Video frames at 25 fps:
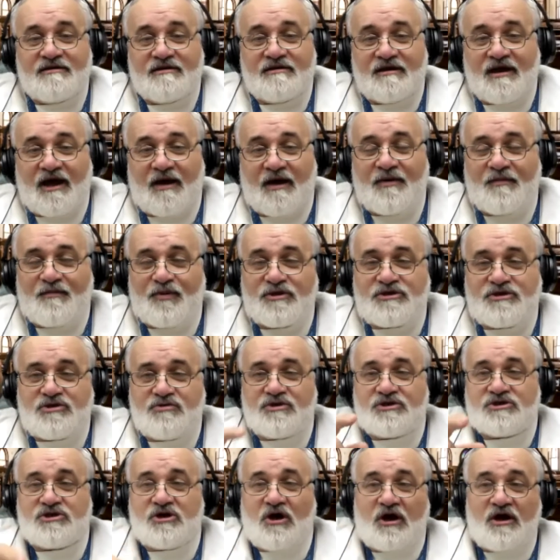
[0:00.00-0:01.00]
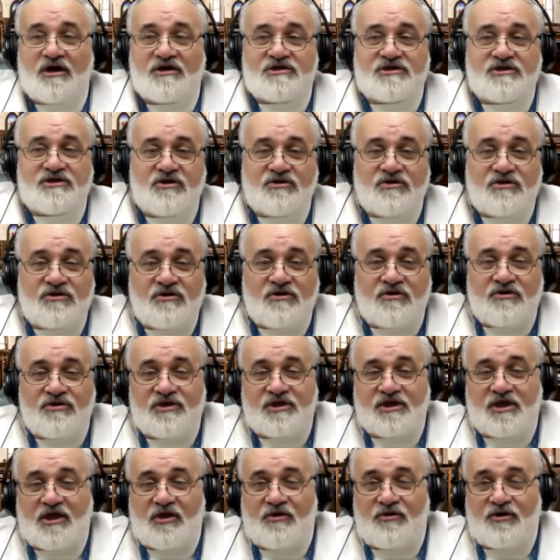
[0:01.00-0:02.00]
I'm gonna put you in charge. You're in
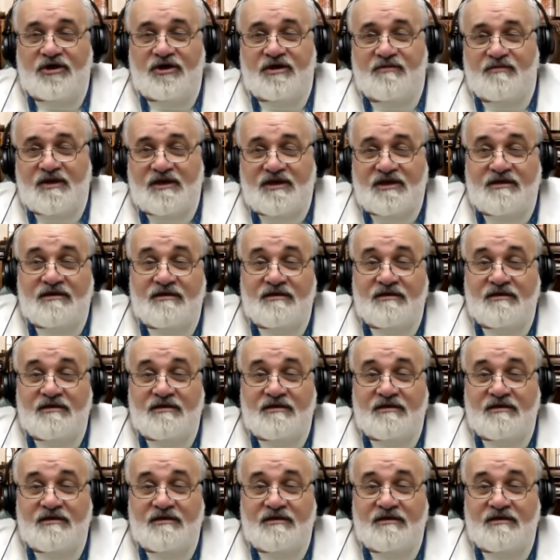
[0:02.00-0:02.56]
the clone it committee.